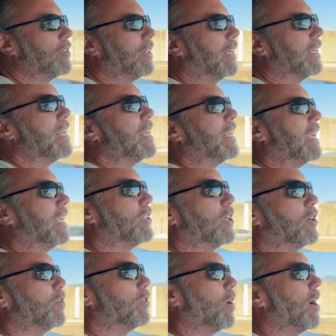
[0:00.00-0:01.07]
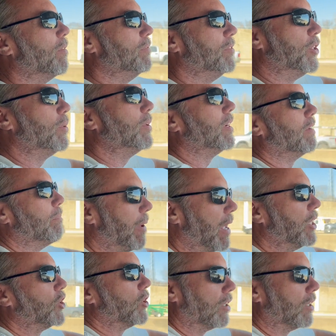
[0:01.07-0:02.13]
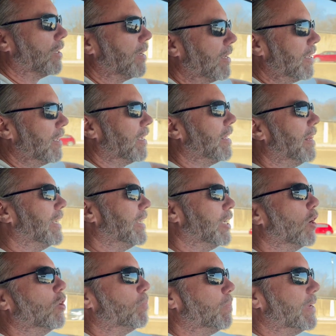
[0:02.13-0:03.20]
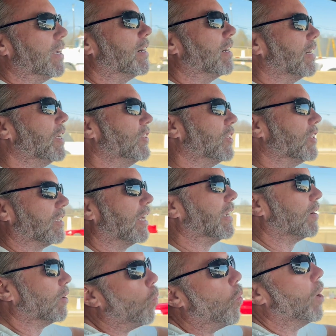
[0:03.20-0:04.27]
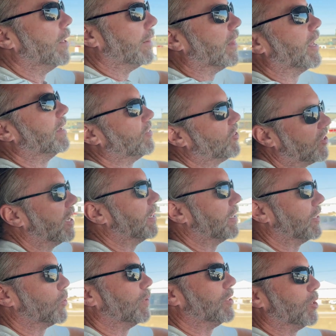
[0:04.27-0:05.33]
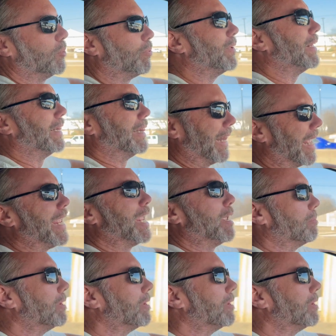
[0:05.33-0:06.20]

like is there a, a unit of measure that goes beyond just like one life sentence which is pretty lame